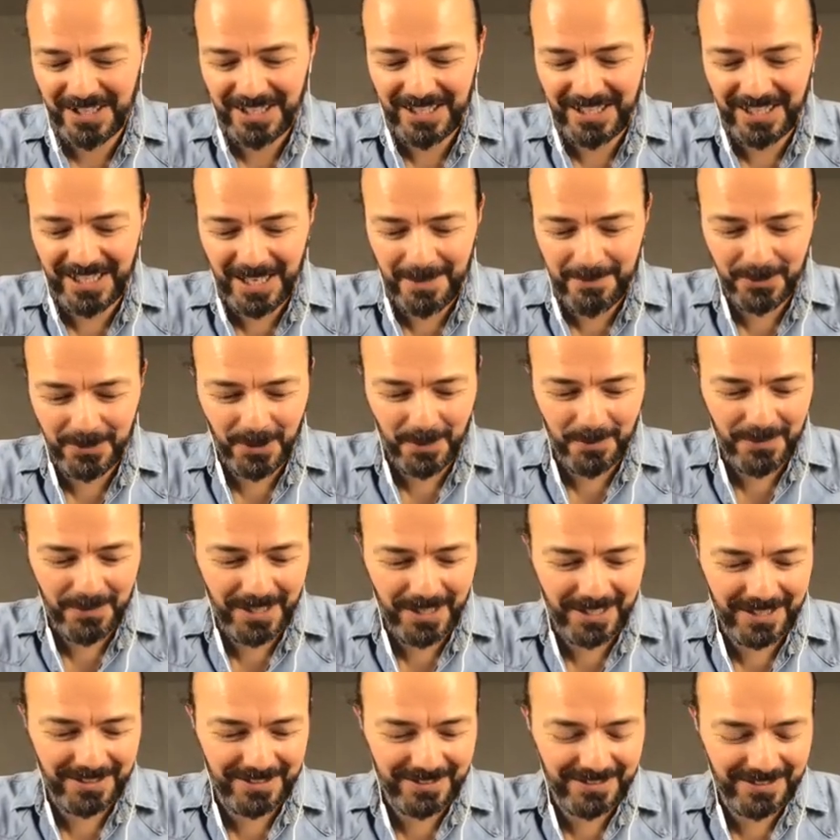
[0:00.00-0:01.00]
laptop
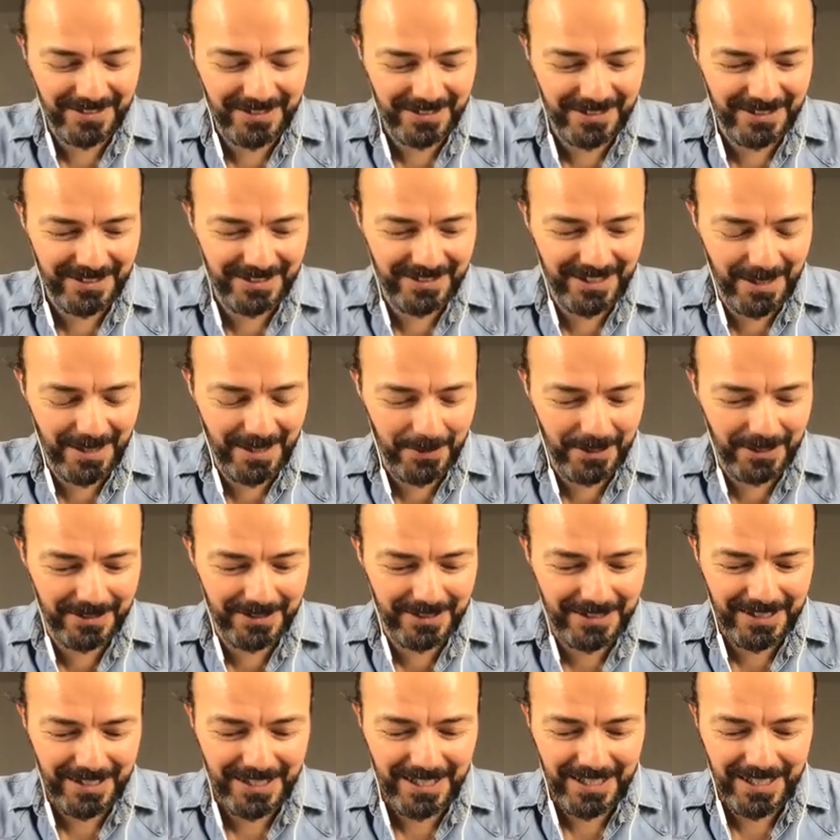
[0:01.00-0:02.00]
and uh, tablet.
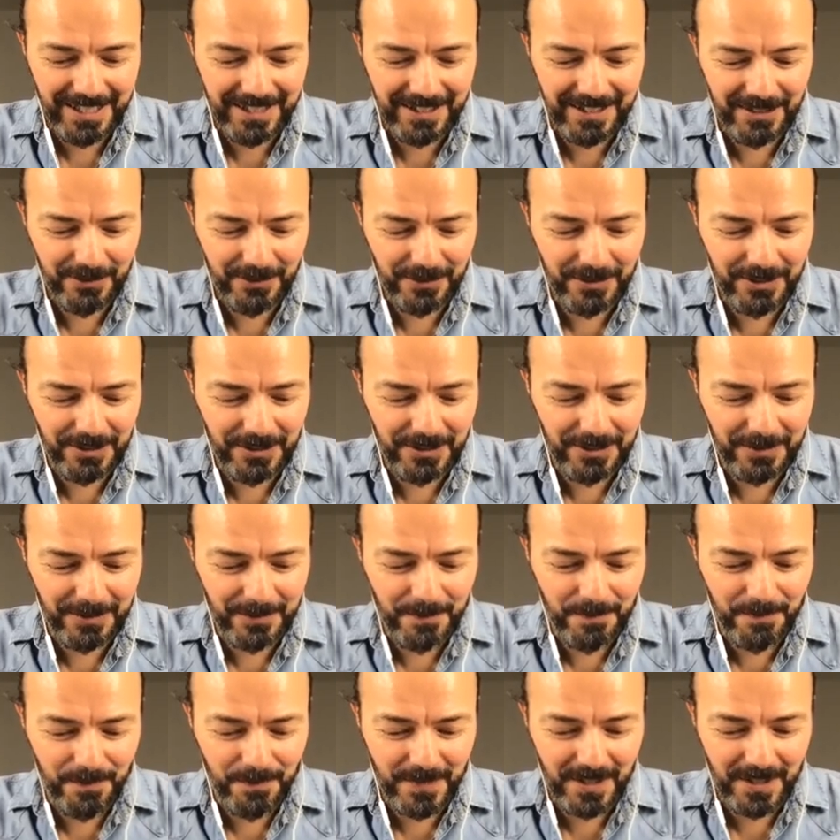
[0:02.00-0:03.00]
You,
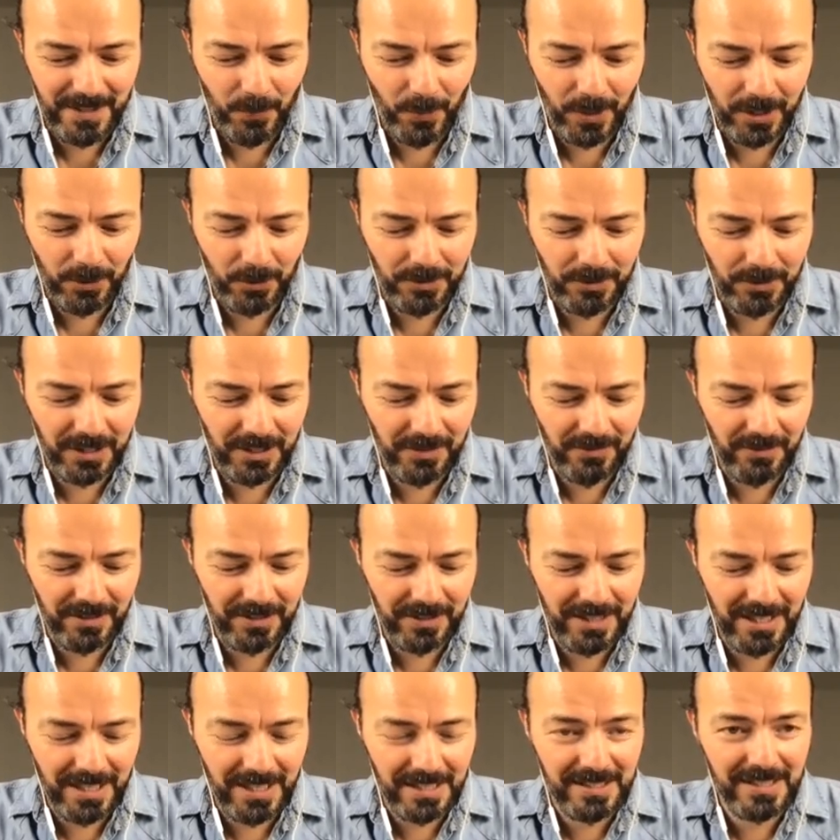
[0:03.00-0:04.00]
um, OneNote even
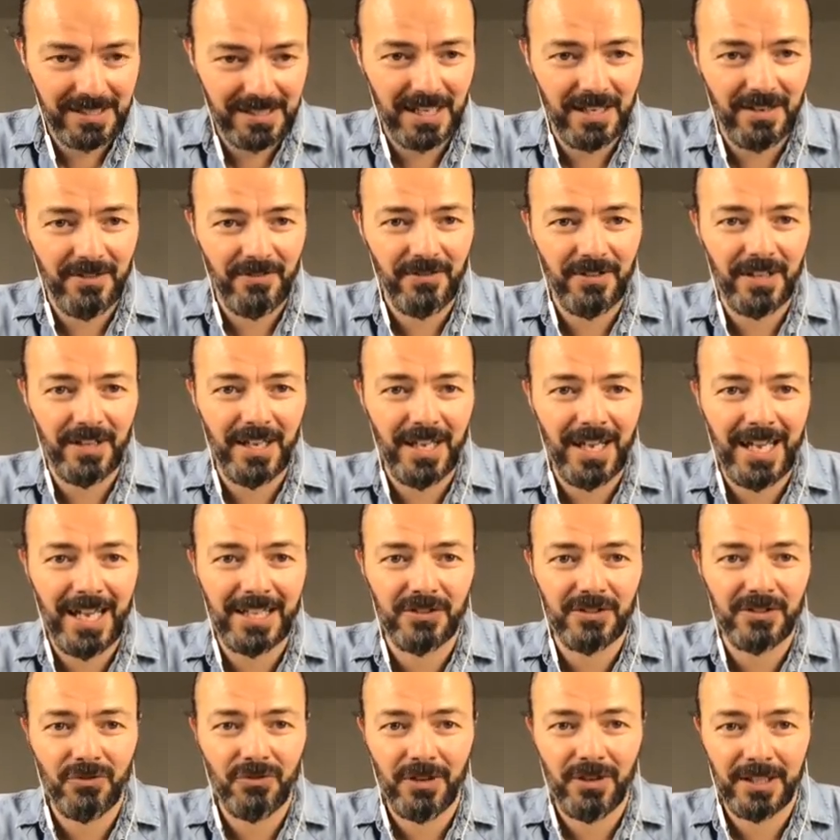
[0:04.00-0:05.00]
does have the
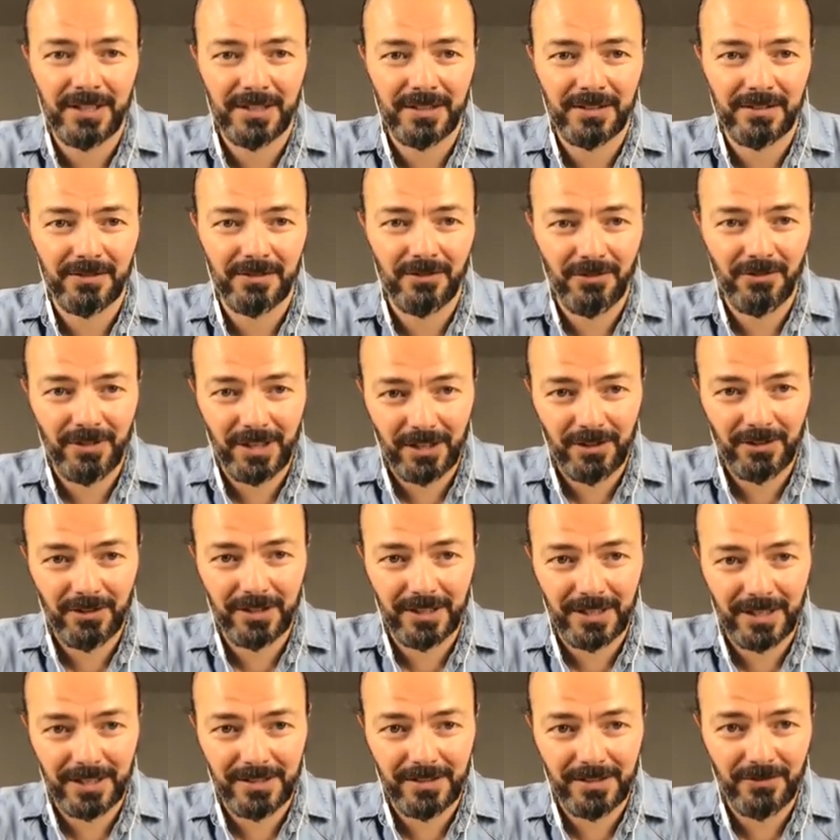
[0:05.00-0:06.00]
handwriting
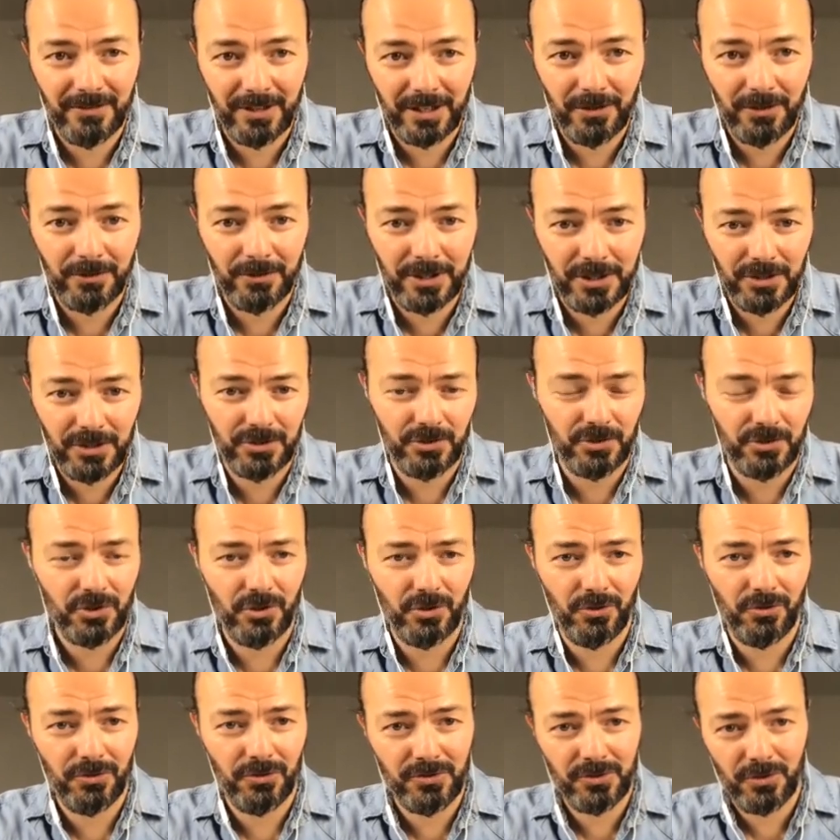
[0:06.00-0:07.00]
recogni recognition.
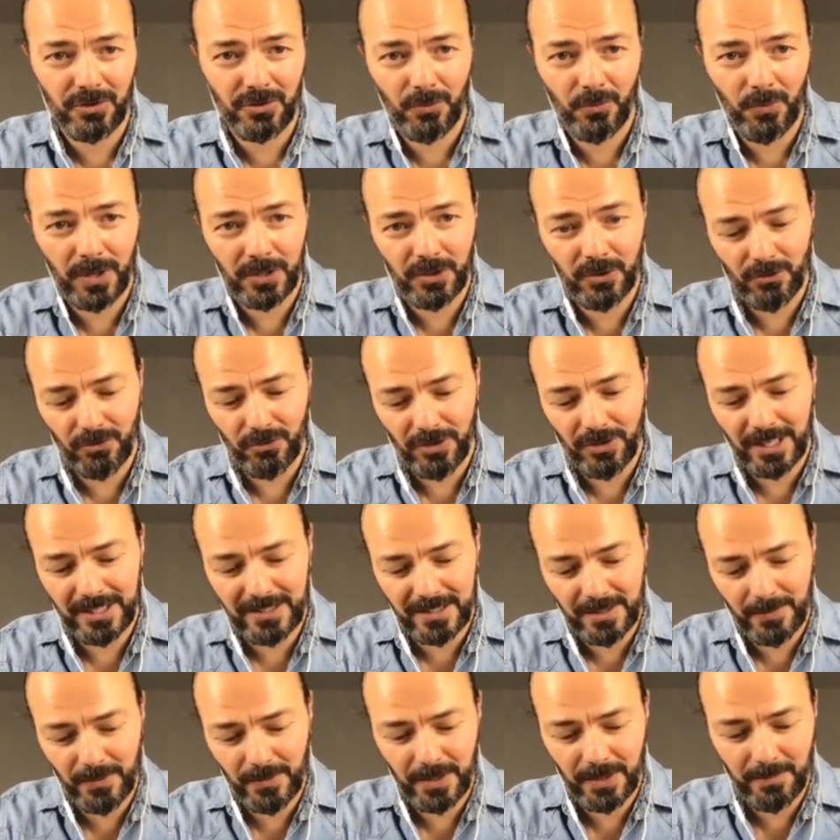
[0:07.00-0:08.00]
Show. So when you write
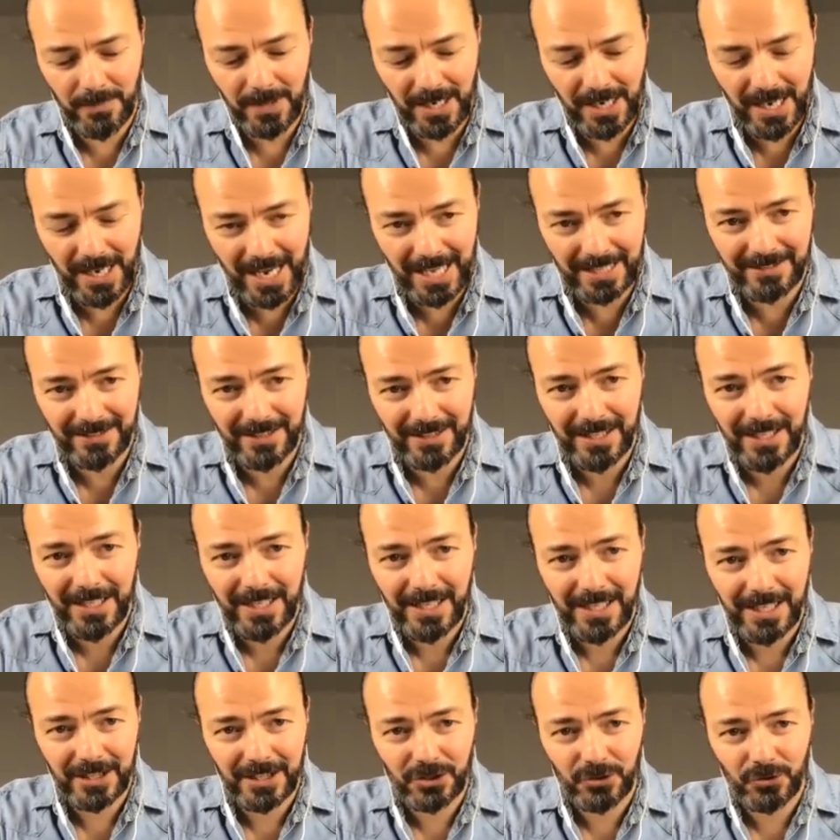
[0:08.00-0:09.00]
something by hand,
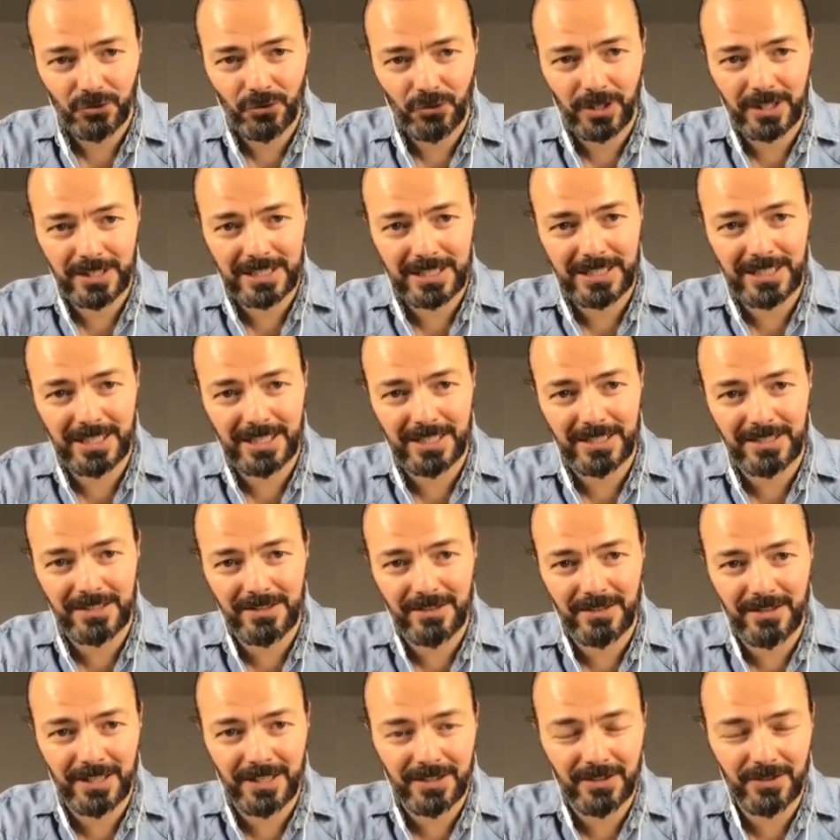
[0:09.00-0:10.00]
it translates
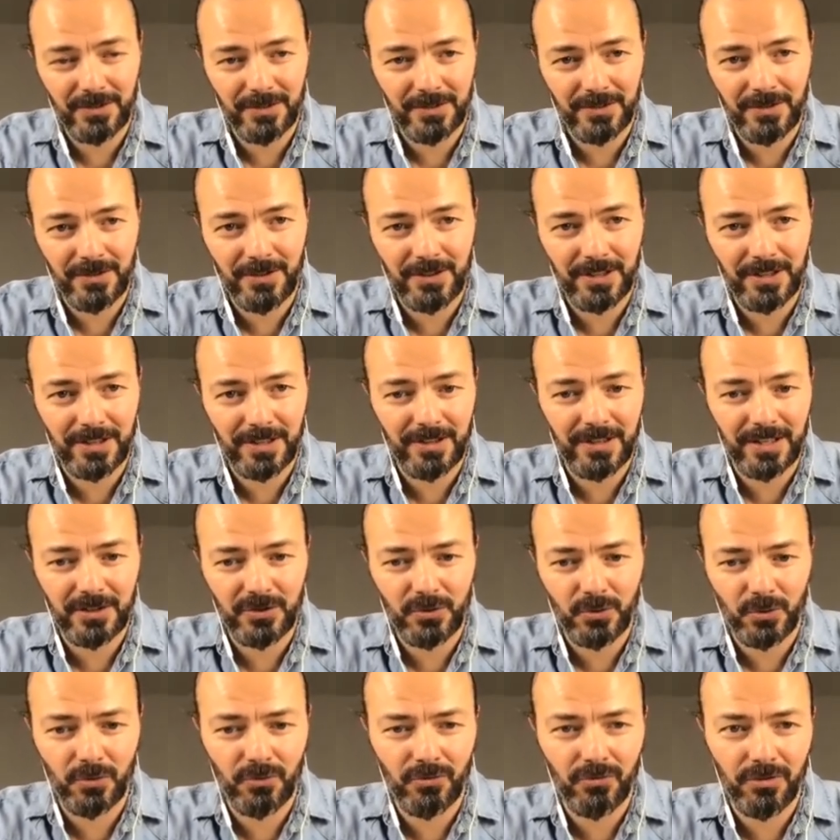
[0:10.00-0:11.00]
that thing
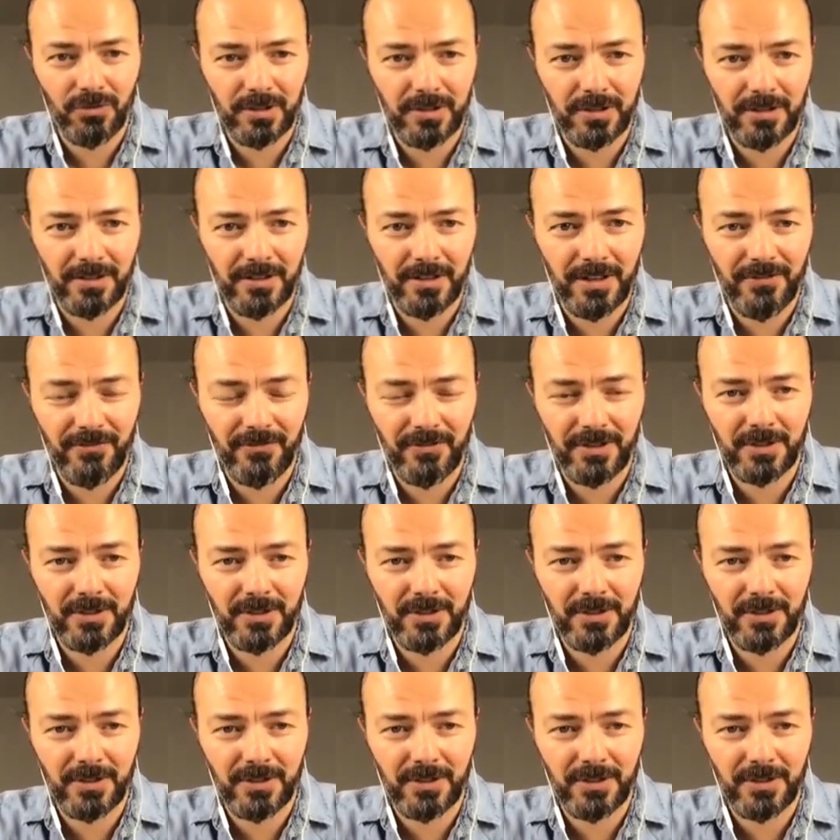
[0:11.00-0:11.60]
that you uh, have